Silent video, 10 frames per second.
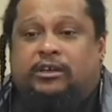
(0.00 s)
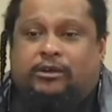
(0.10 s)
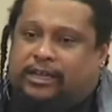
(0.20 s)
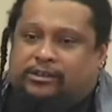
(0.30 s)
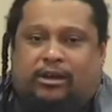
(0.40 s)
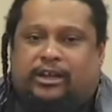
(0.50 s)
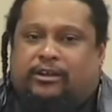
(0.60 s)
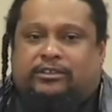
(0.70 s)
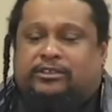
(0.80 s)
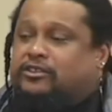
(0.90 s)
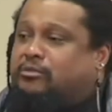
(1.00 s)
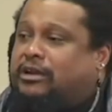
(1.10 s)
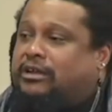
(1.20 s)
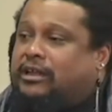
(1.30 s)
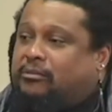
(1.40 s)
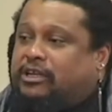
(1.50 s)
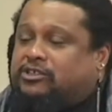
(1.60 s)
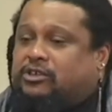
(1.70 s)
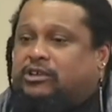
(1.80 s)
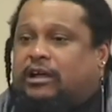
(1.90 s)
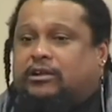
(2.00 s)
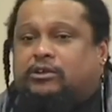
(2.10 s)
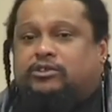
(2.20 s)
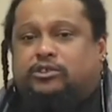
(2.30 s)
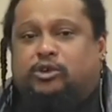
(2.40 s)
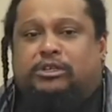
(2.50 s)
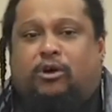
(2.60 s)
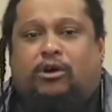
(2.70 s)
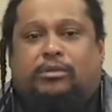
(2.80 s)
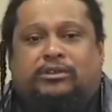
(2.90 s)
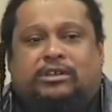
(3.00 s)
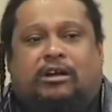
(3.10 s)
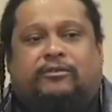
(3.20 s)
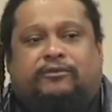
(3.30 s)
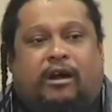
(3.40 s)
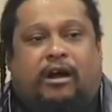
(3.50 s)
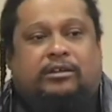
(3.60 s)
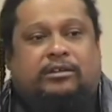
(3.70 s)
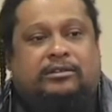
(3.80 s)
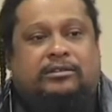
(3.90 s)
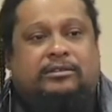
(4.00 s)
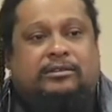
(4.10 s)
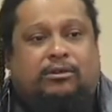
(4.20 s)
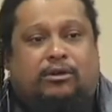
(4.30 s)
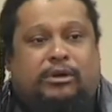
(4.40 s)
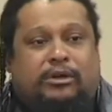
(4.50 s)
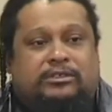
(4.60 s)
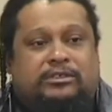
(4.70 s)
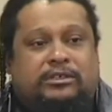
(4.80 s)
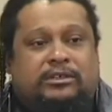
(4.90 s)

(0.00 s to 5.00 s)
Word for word: And you already heard this this morning, but it shows you how close human hormones are to frog hormones.